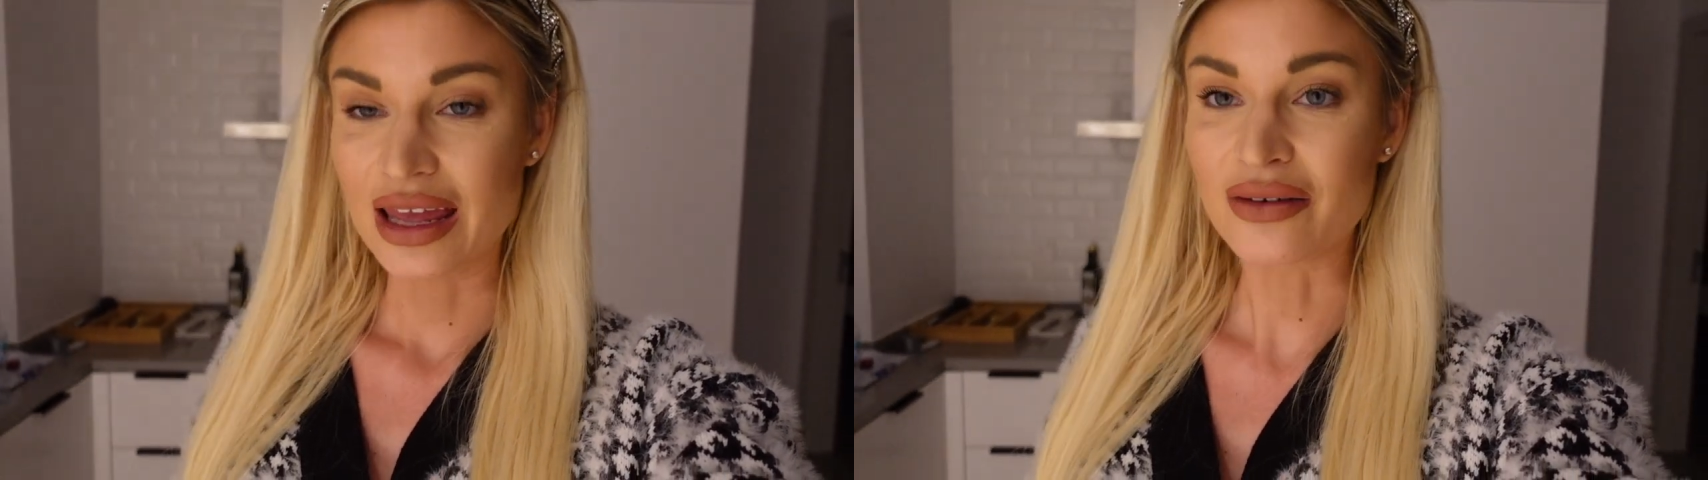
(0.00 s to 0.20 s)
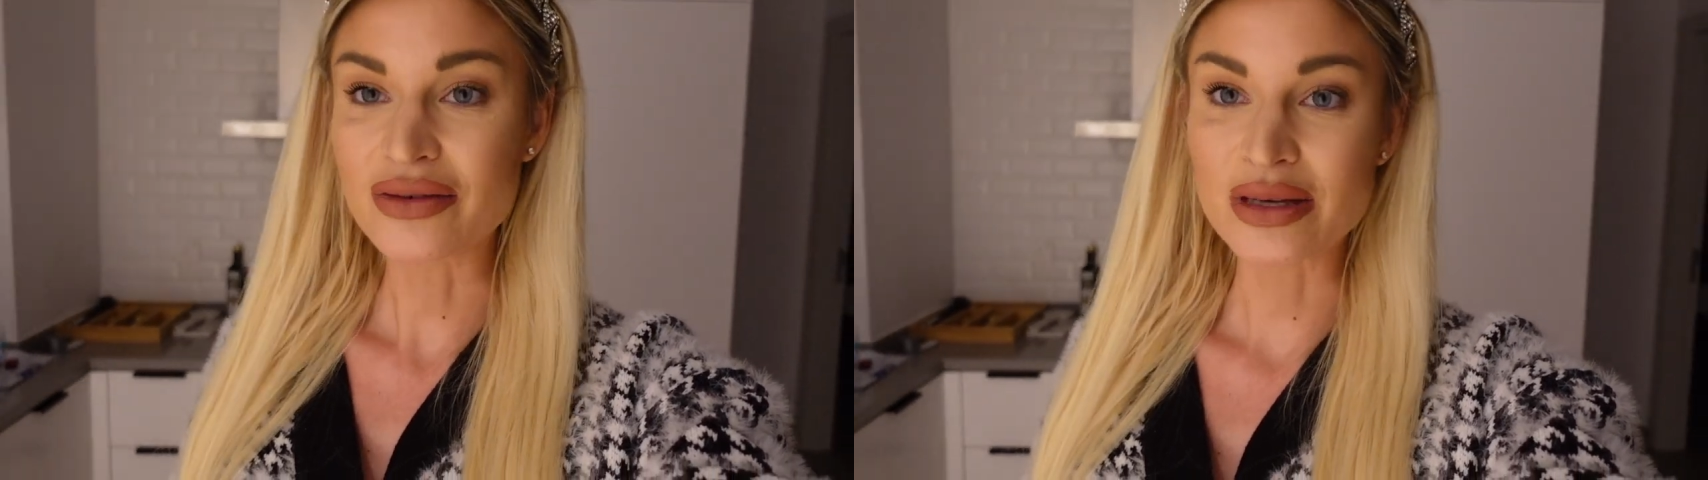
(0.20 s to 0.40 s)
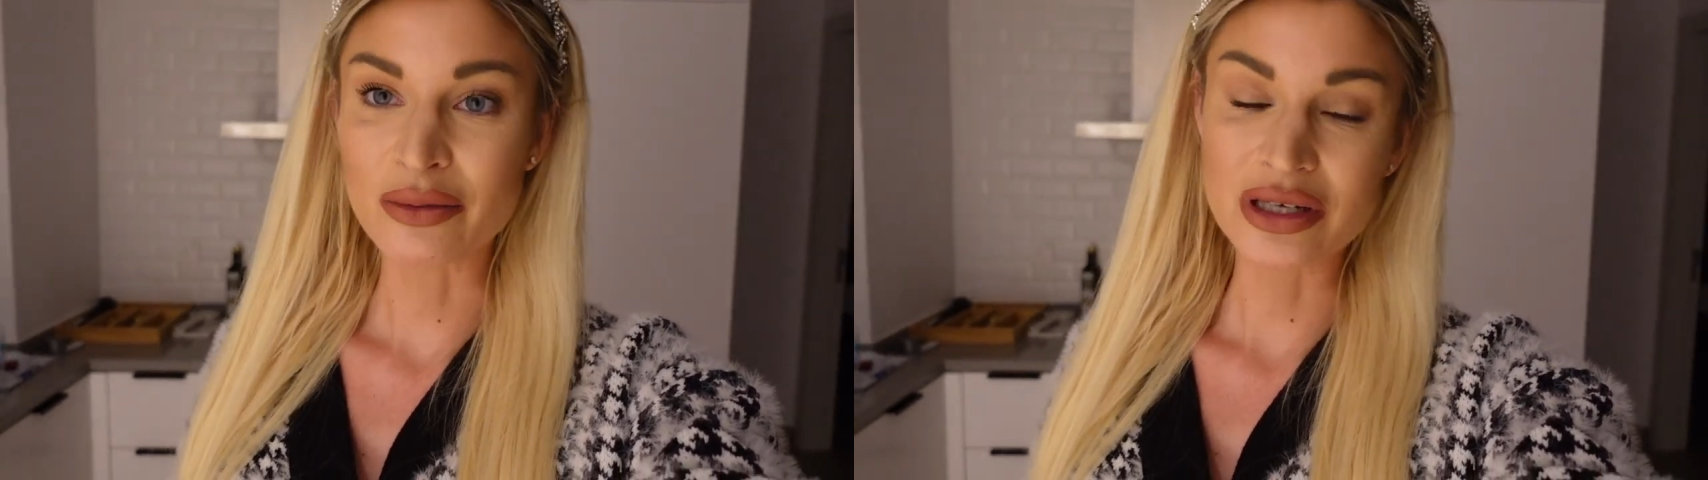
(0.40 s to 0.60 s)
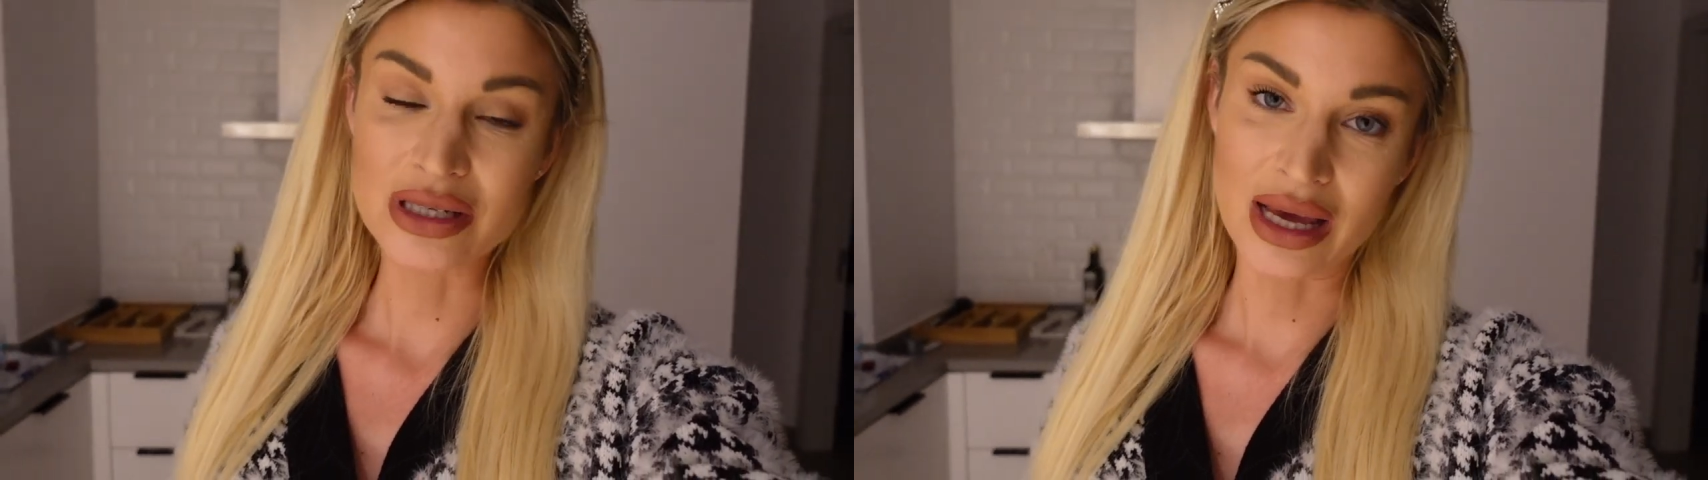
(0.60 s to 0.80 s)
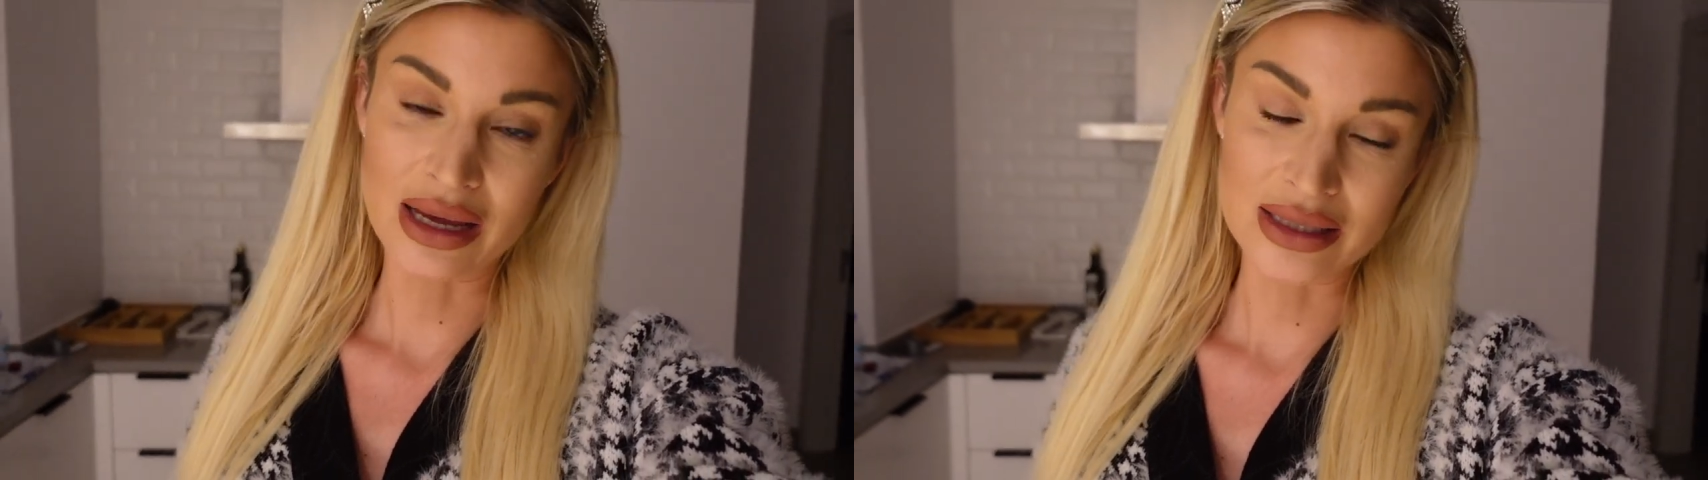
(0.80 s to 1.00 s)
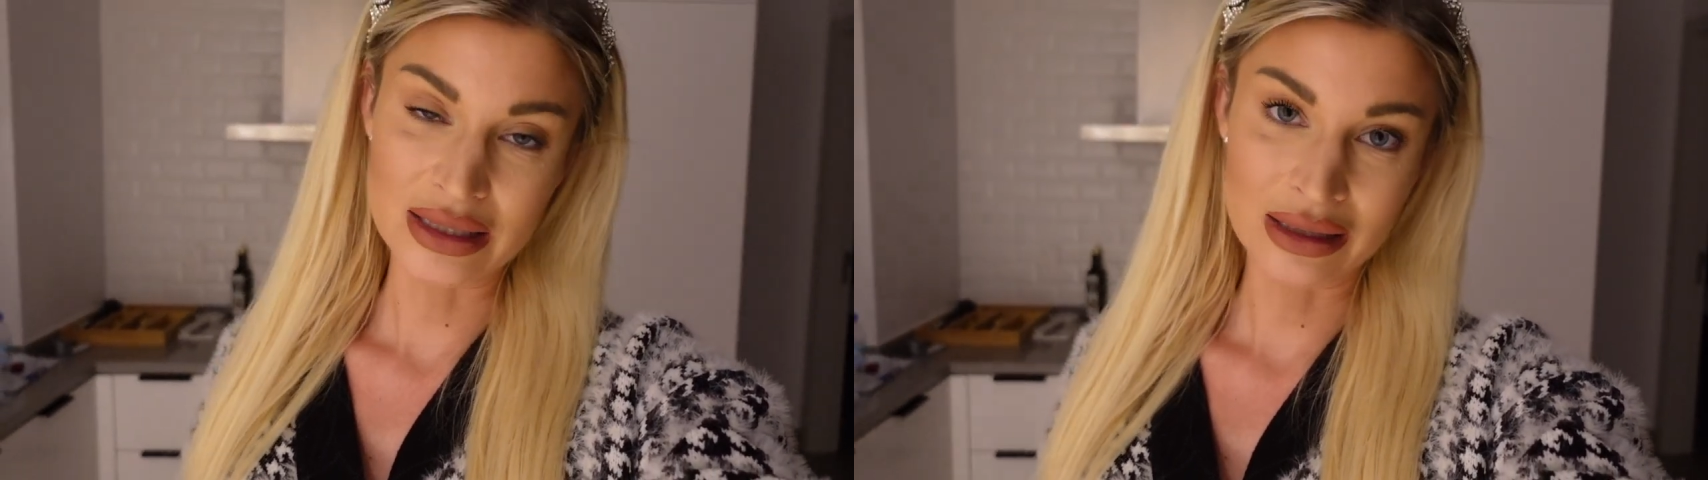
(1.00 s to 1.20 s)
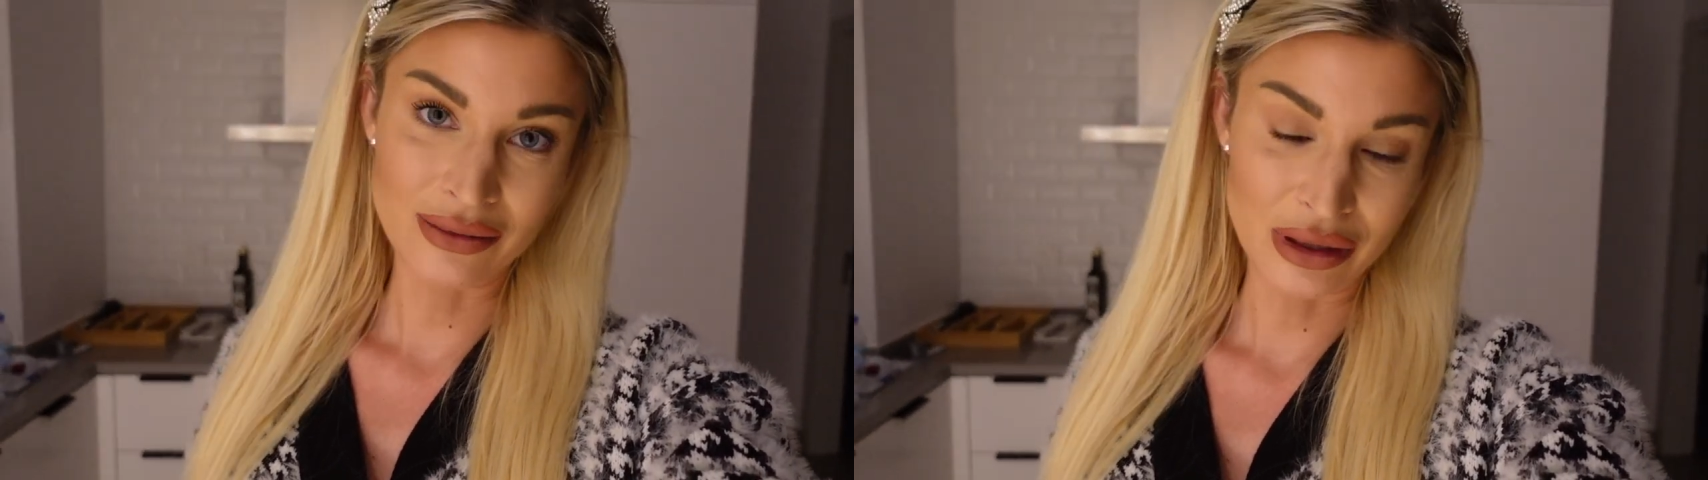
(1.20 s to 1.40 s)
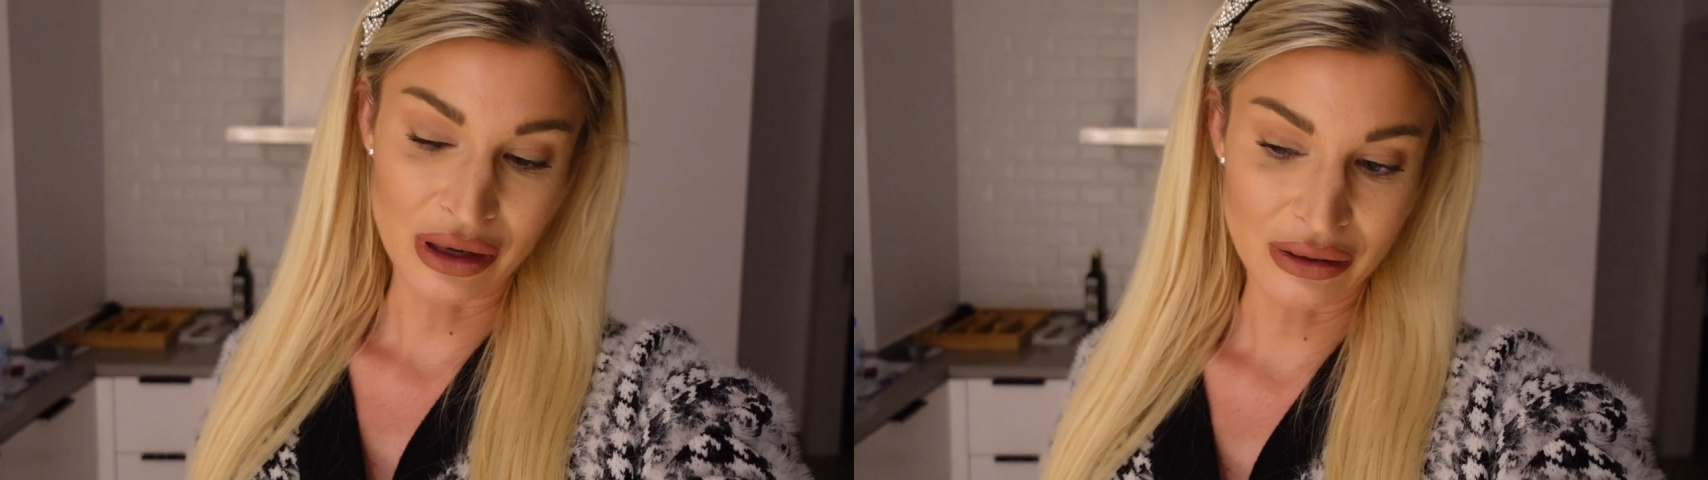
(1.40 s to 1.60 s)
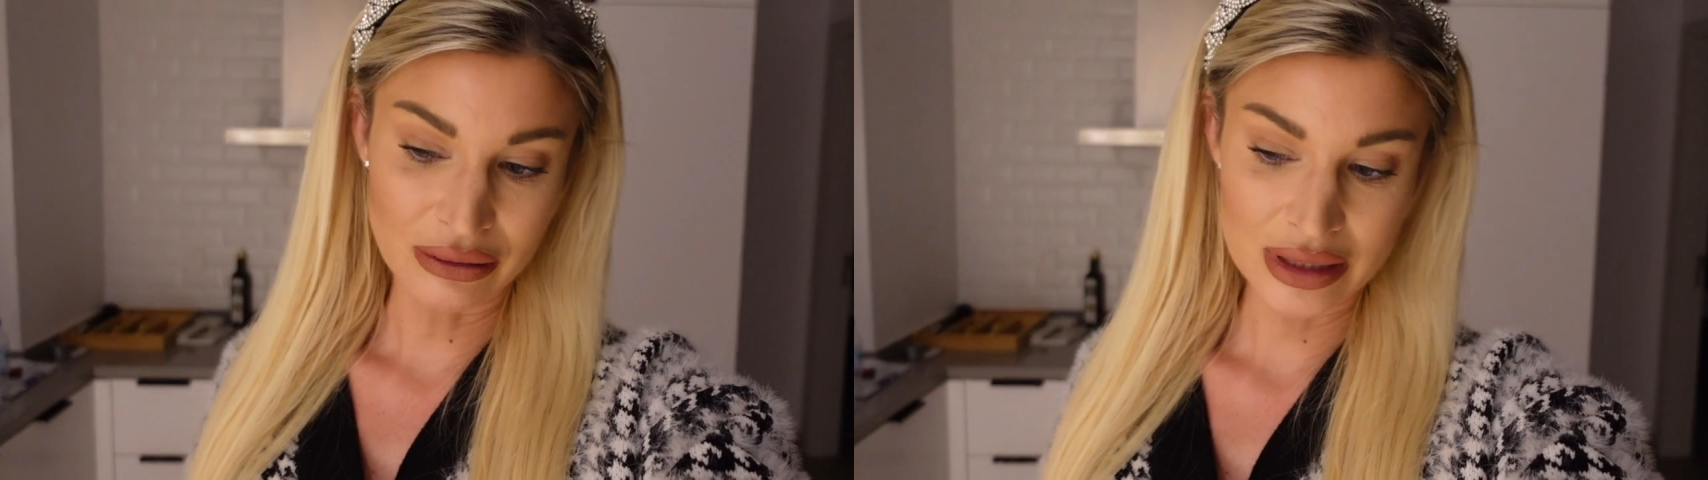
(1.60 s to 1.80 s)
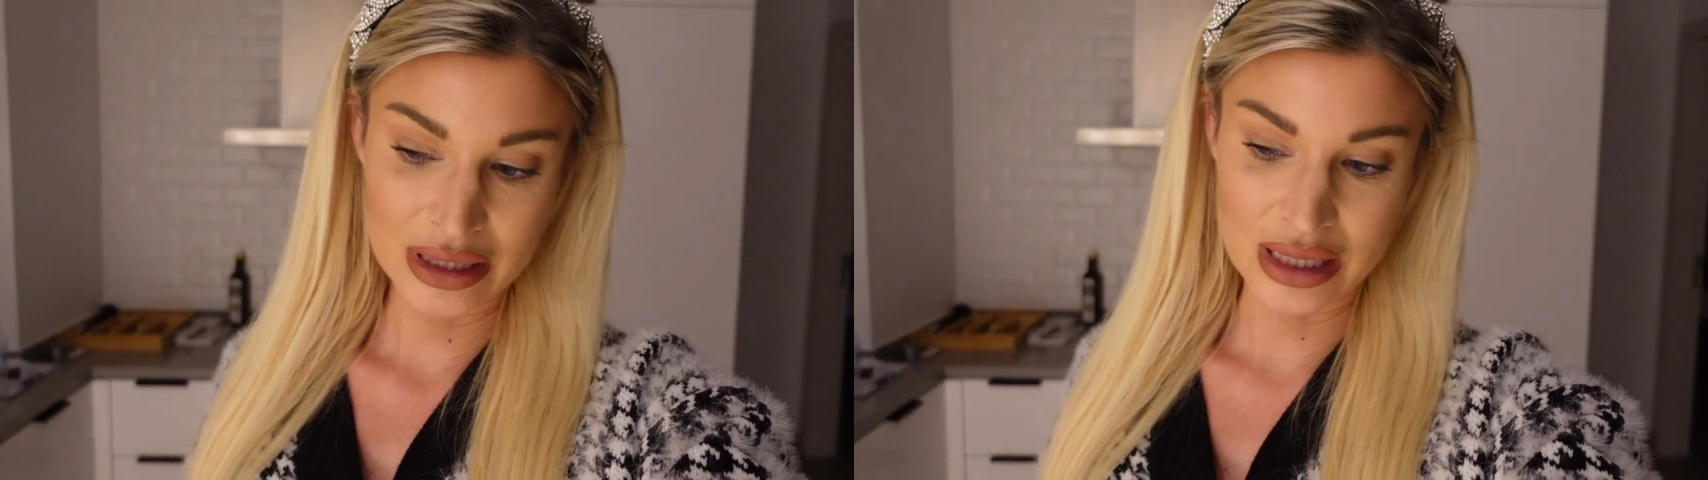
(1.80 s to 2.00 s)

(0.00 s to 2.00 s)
if someone did that and didn't leave a note,